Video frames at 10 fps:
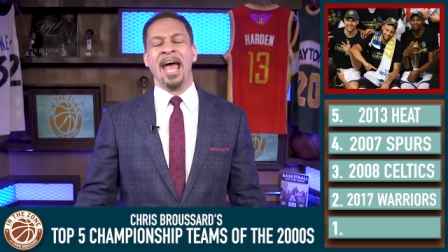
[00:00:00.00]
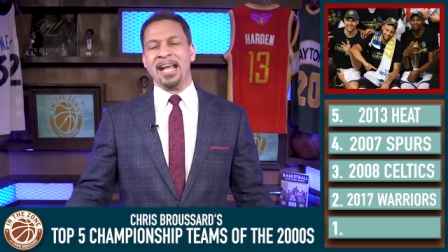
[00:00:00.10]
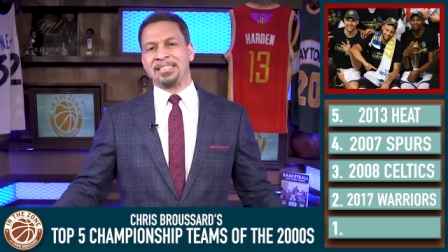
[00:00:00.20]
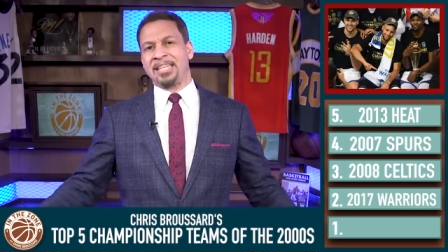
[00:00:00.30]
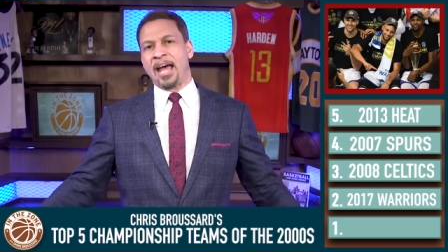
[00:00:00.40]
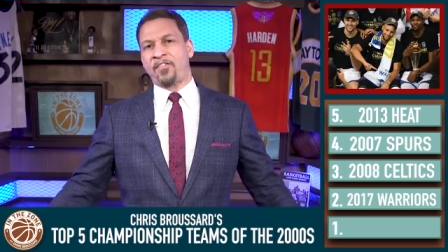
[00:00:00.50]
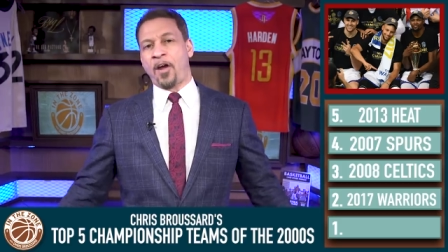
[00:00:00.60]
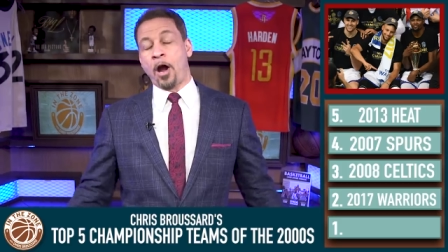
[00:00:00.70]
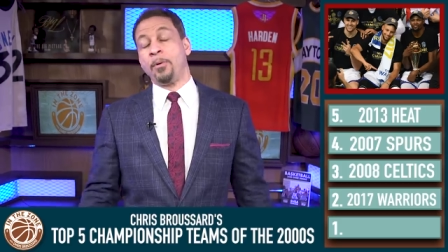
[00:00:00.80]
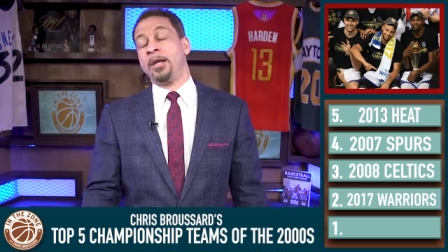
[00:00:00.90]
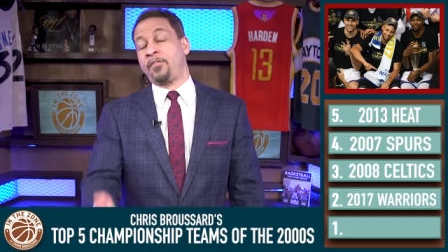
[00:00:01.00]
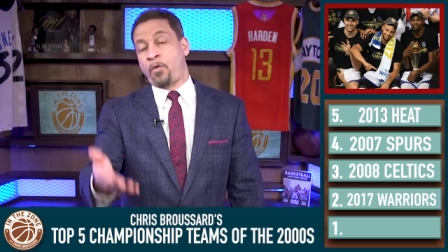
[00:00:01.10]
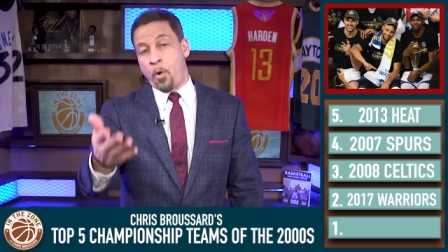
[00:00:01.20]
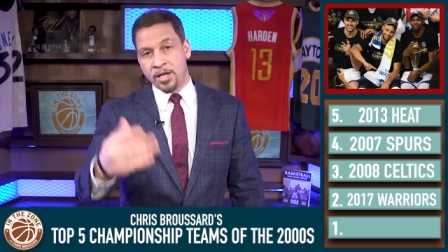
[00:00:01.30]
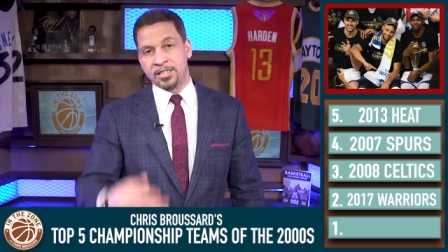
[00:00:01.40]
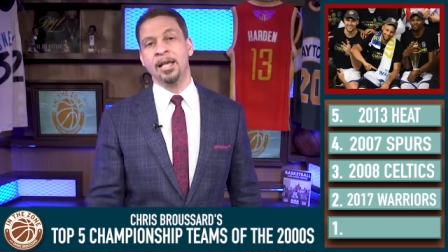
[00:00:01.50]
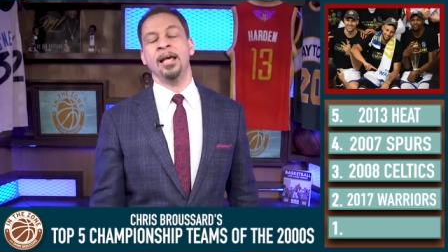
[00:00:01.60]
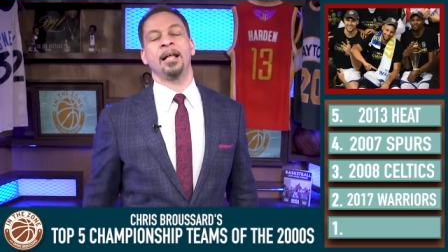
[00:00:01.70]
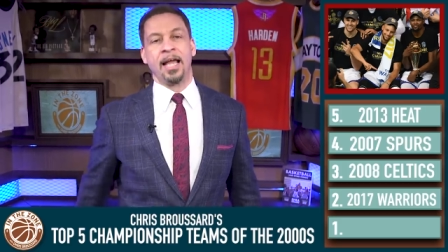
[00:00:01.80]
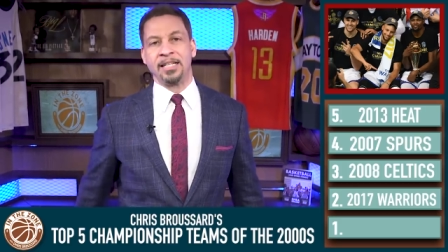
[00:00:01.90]
and Steph Curry, and of course,
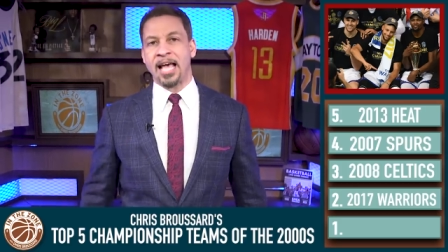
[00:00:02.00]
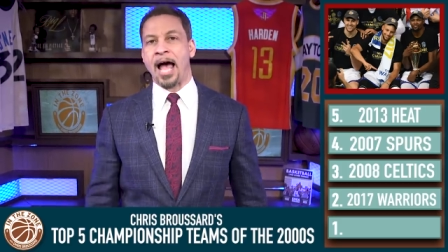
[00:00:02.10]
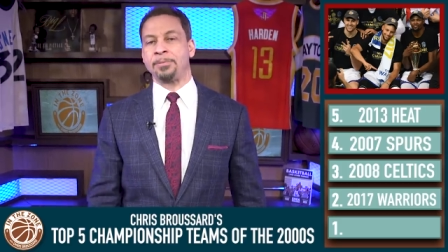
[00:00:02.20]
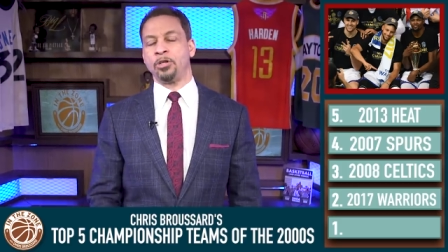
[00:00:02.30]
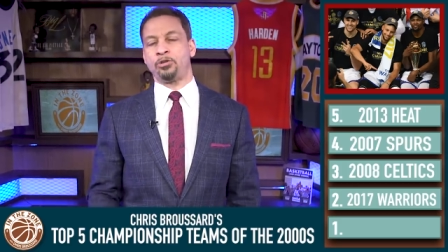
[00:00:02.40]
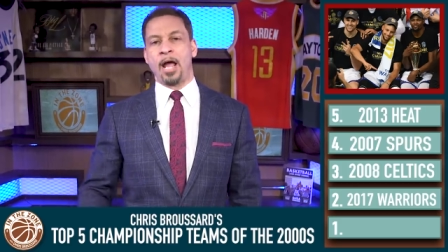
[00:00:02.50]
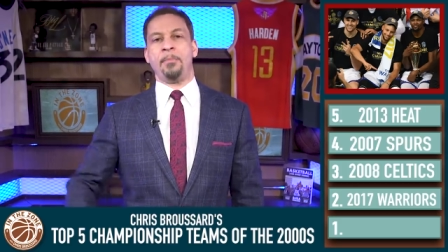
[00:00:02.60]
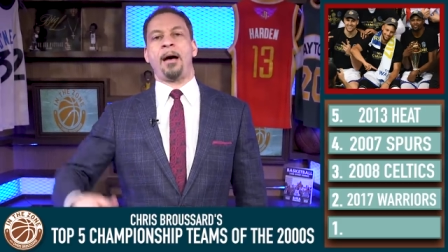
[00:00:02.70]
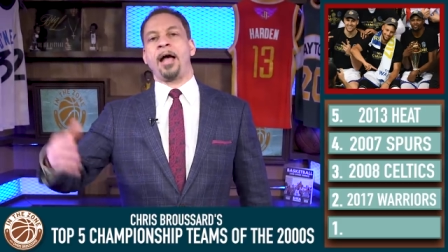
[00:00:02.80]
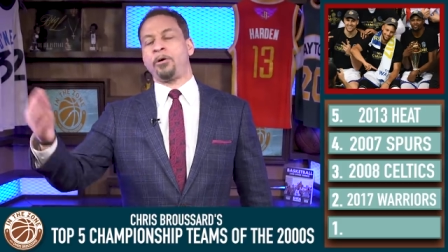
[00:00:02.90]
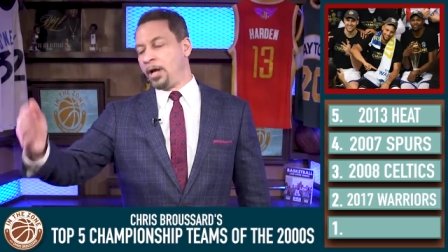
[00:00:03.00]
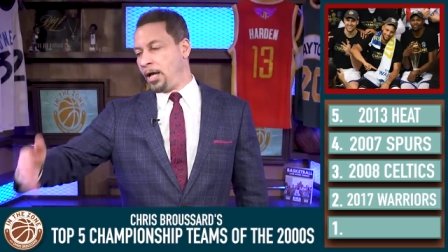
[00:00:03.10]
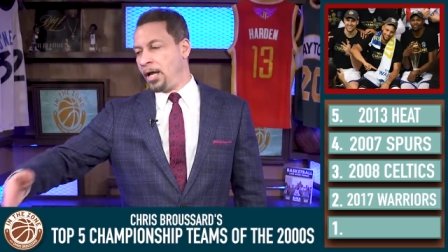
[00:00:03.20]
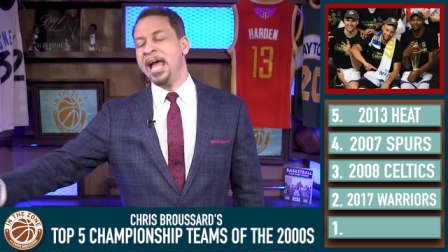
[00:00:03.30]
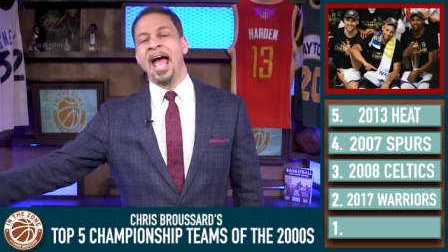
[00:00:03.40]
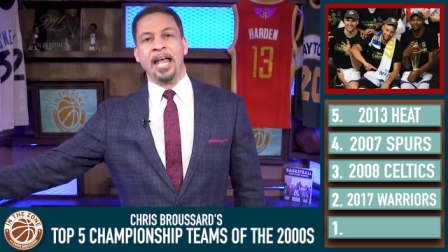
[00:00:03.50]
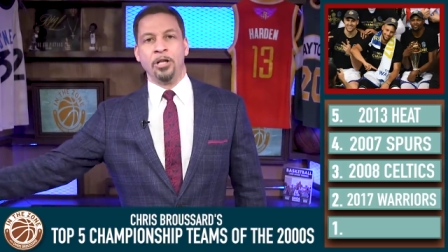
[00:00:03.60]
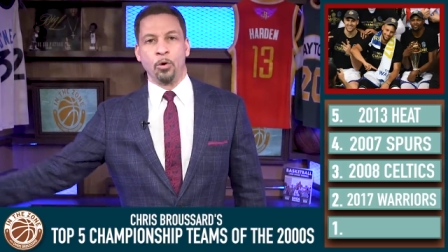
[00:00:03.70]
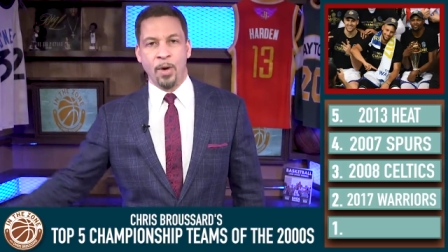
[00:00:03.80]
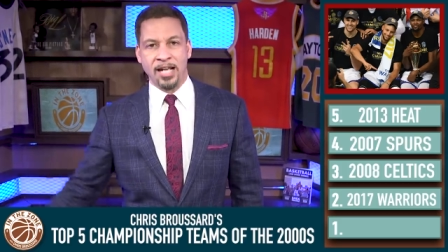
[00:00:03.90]
Klay Thompson, Draymond Green,
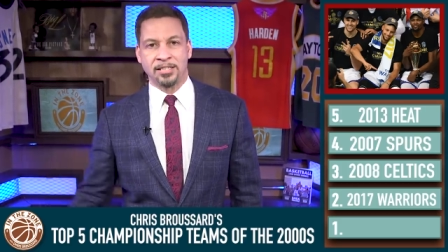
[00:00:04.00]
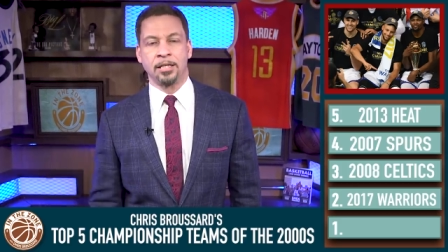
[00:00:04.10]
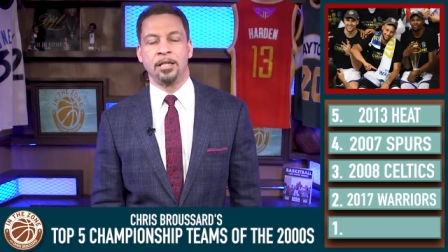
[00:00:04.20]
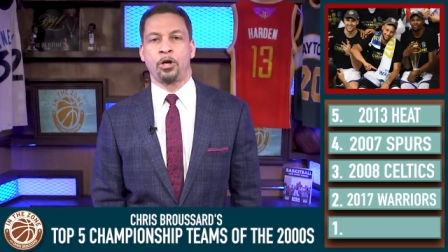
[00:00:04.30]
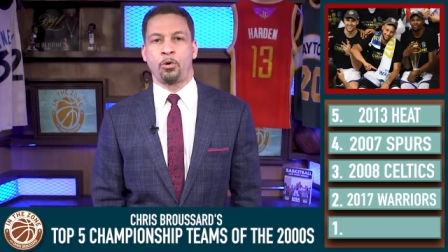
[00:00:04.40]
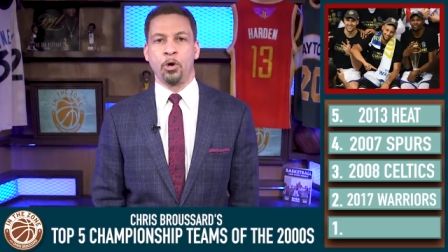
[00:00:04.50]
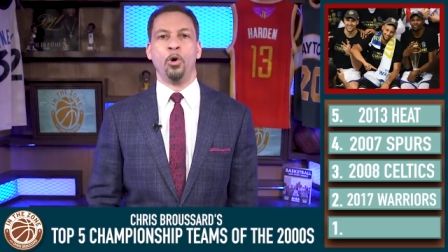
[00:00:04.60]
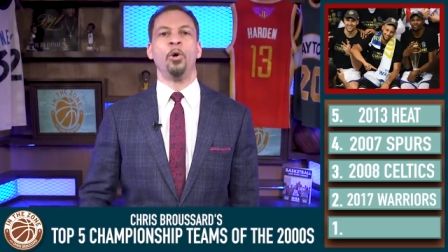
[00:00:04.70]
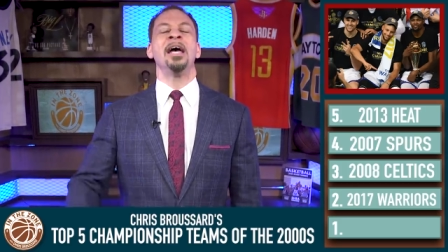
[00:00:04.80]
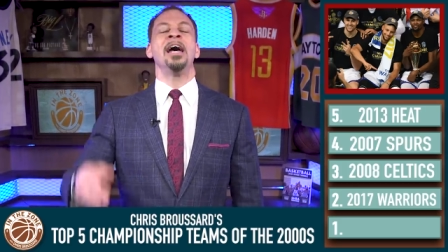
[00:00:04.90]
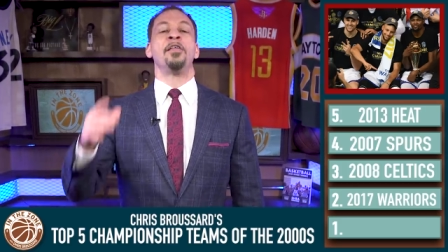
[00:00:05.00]
and the rest of the crew.